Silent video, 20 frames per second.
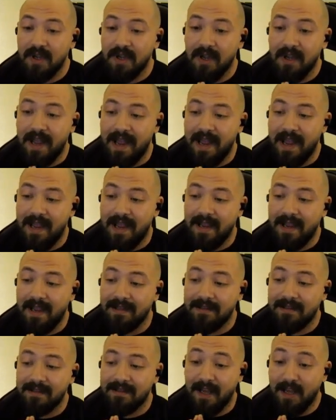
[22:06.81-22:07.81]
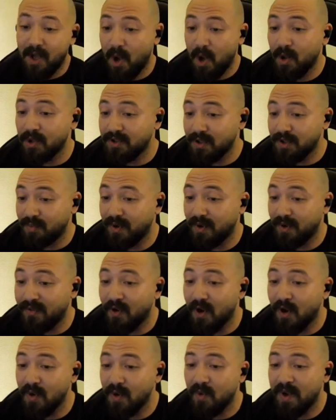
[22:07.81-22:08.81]
and a code to
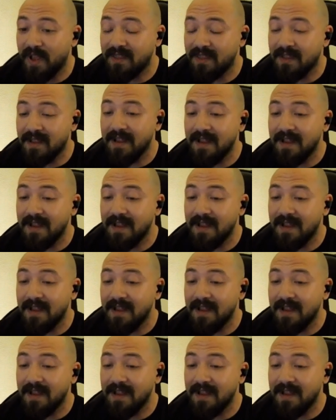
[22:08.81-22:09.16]
perform with.